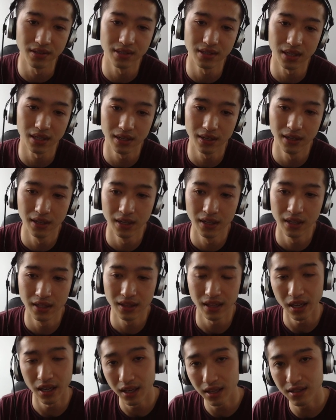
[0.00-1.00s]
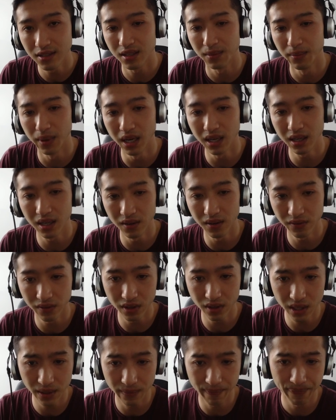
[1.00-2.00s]
So there is a market
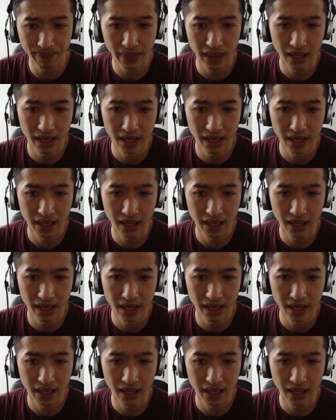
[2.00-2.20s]
for it.